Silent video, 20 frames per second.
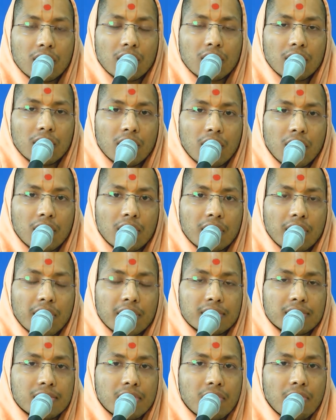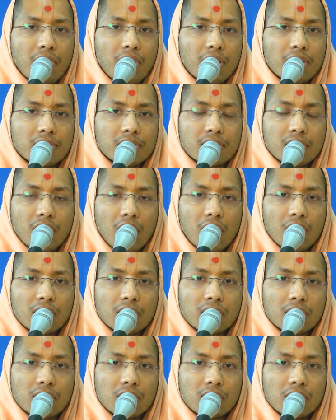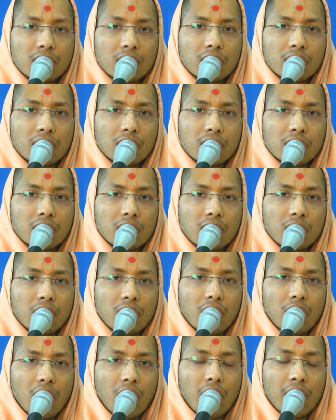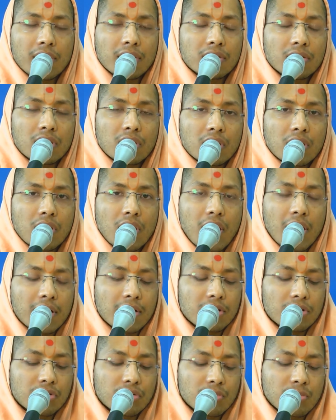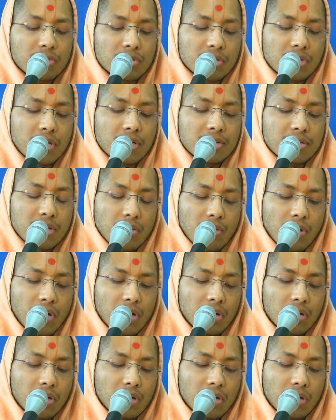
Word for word: then that seva is not, I do not like too much that seva.